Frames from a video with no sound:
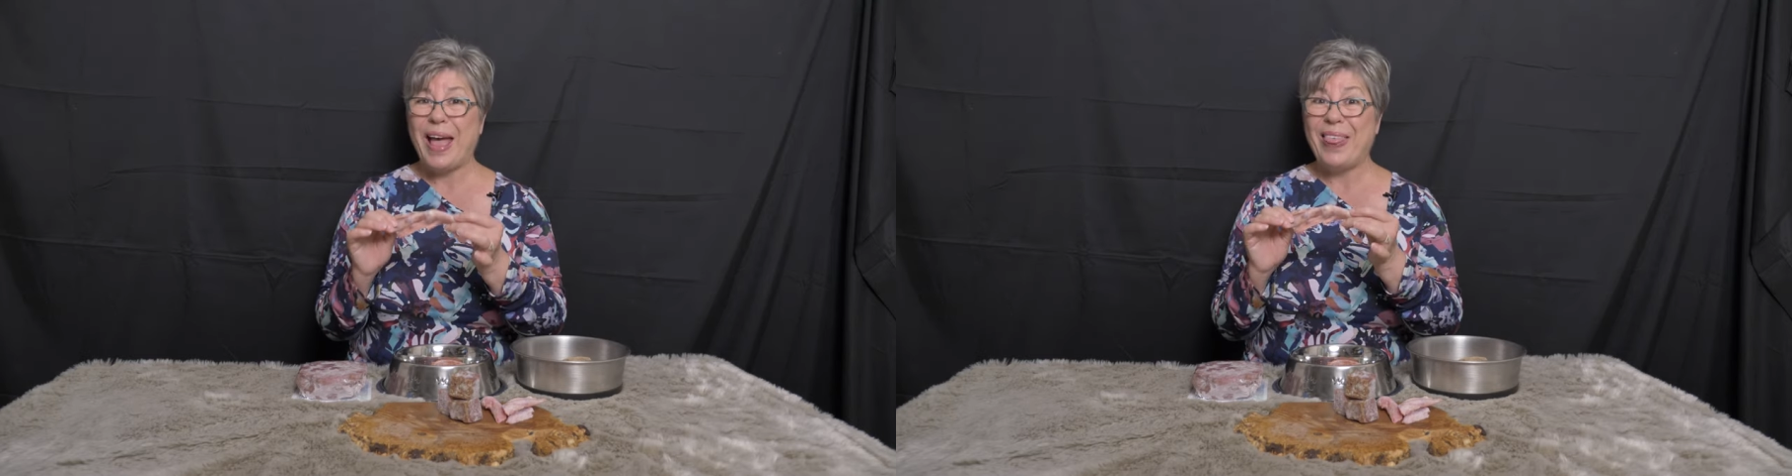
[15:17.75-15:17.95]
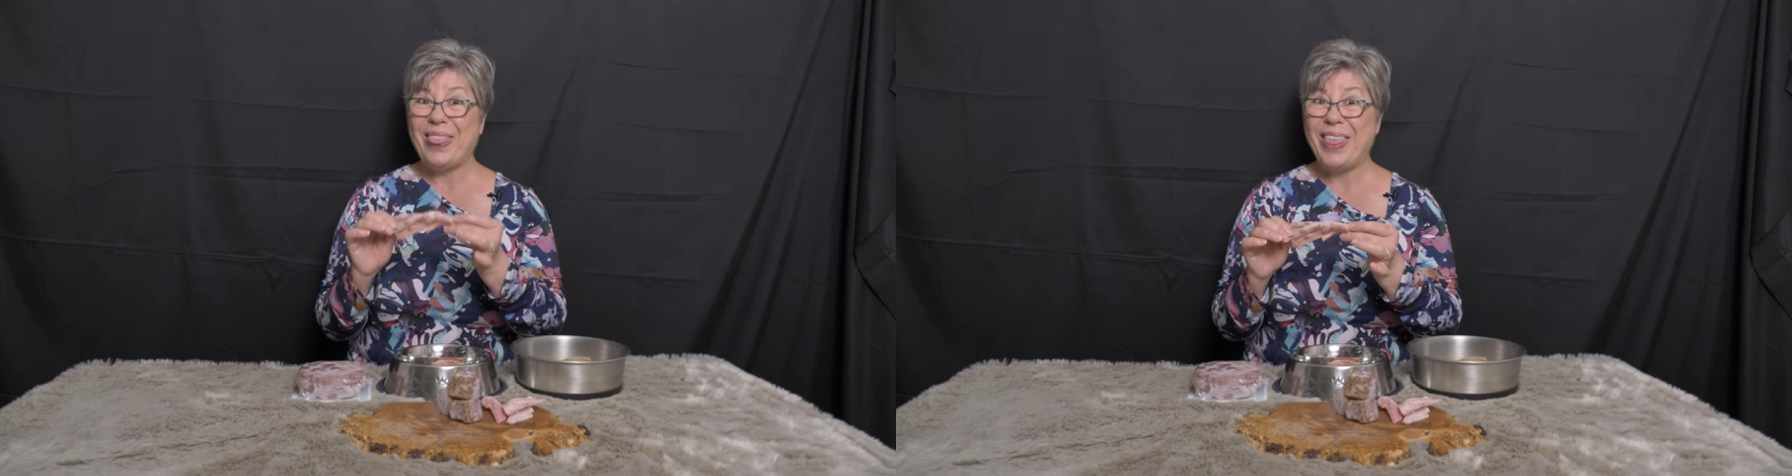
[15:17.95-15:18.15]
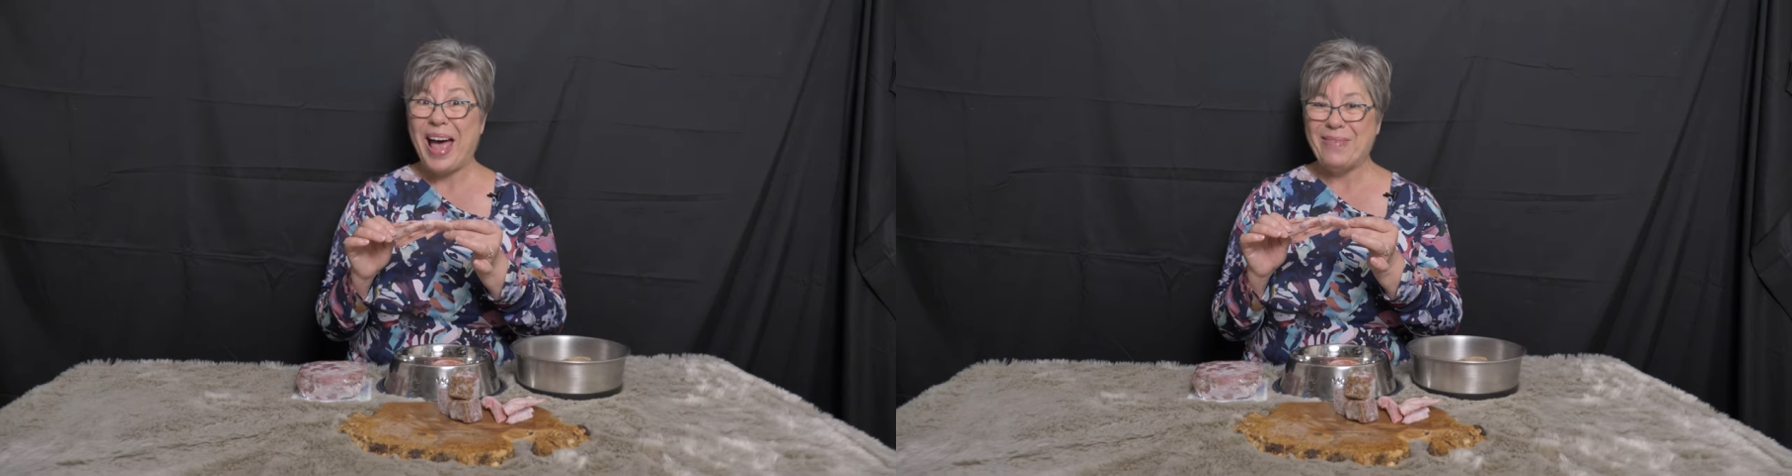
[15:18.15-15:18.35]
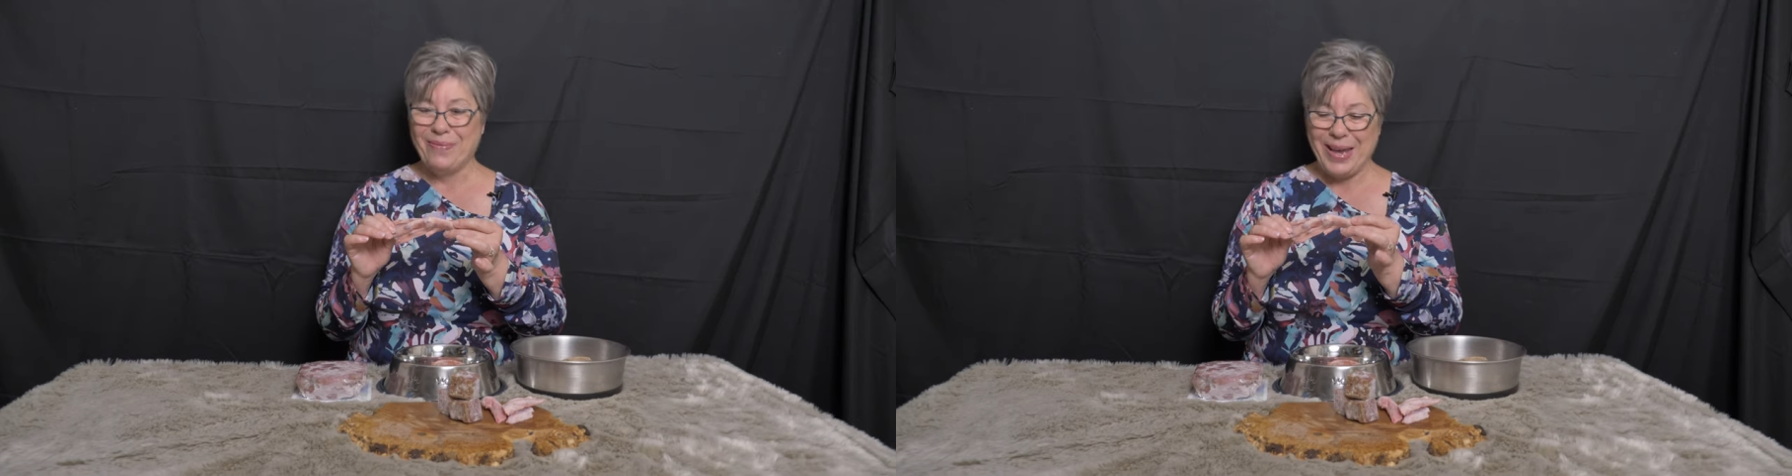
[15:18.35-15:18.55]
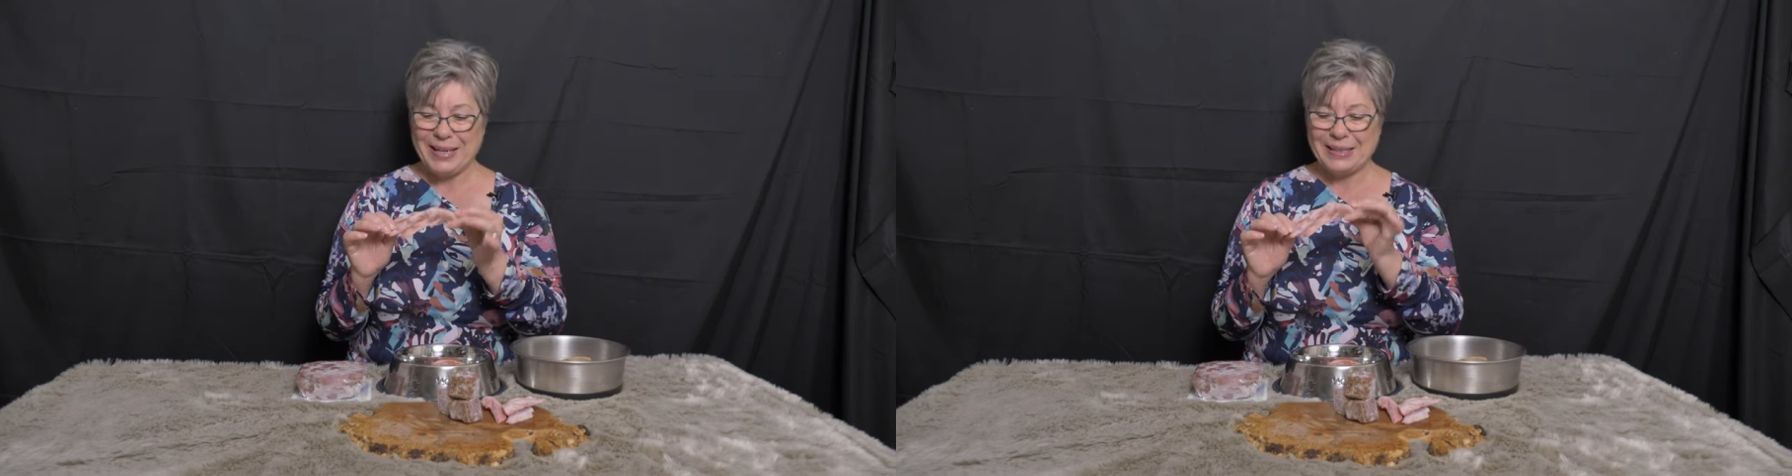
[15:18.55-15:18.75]
and
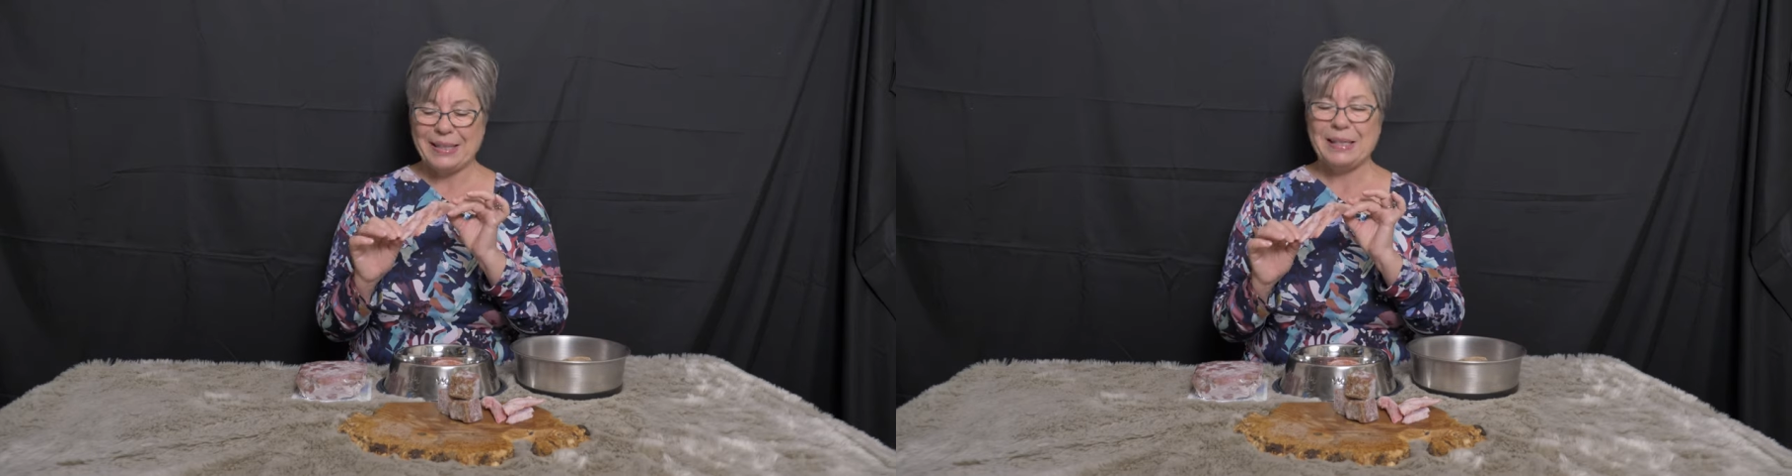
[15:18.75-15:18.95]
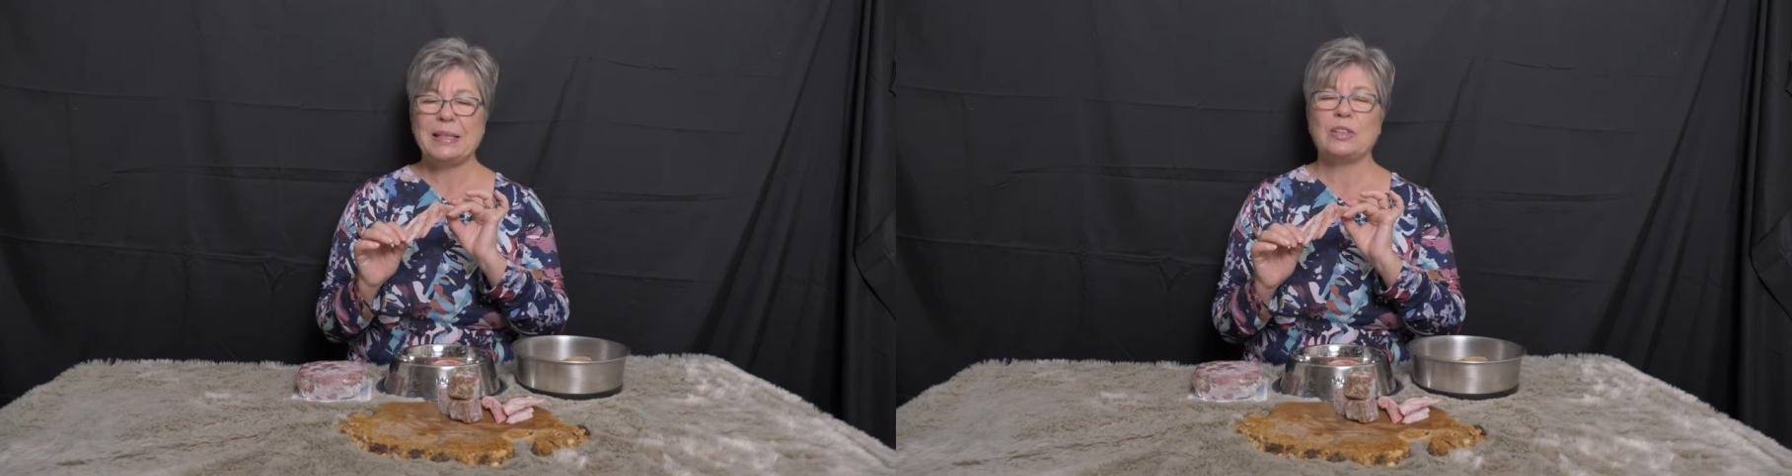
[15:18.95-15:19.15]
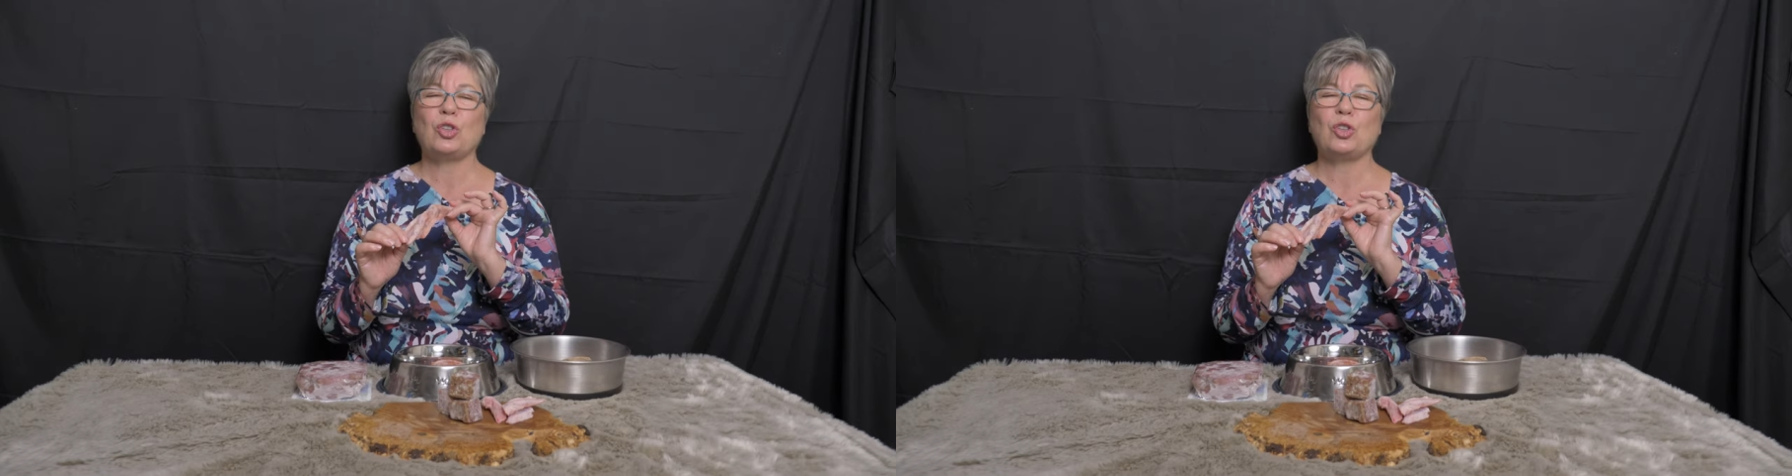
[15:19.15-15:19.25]
that makes this